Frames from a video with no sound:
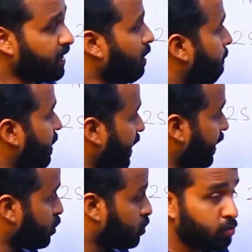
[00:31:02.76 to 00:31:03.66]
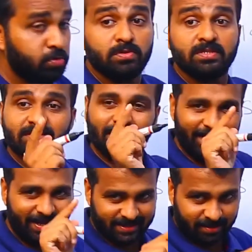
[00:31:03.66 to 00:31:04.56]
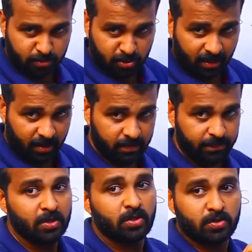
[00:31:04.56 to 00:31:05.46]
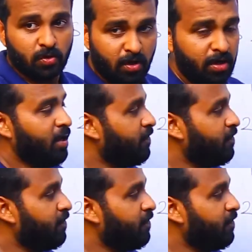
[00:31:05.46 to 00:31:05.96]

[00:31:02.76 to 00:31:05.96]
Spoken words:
compared to 3d subshell. So